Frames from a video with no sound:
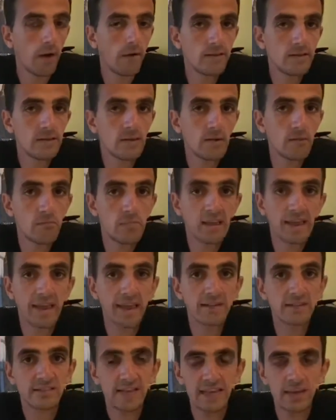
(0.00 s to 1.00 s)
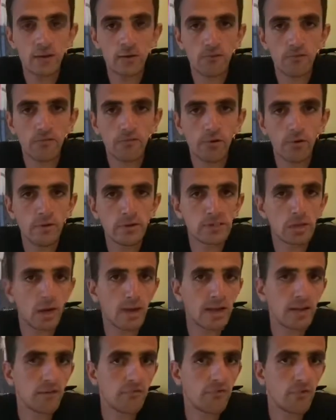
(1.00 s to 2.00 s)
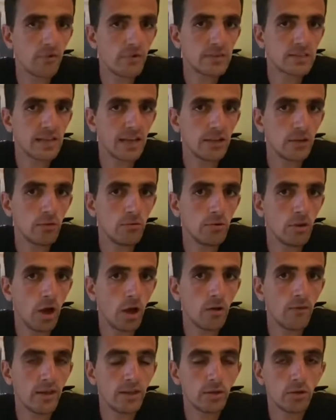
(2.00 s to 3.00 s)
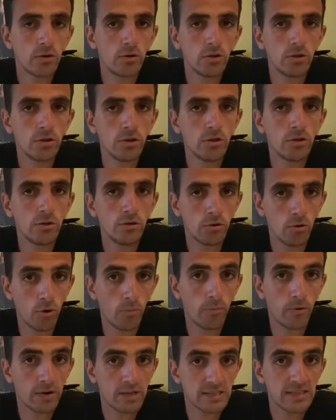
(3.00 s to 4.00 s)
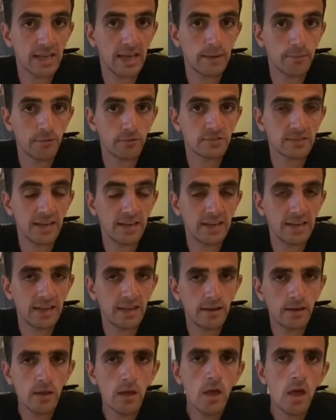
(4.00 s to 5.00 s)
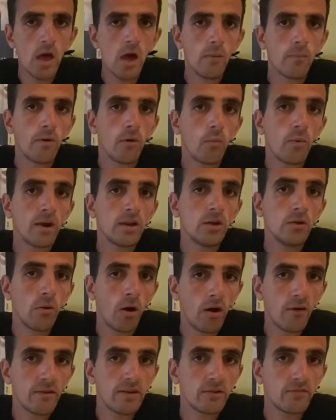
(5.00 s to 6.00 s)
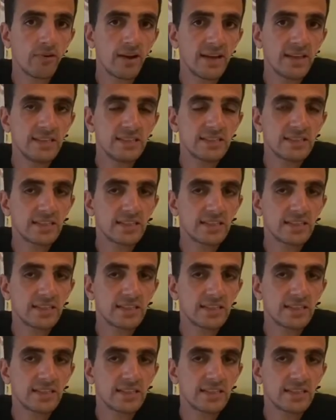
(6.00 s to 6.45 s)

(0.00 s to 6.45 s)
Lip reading: again, take on fluids, only the fluids that you know that your body's capable of taking. But when you are in a race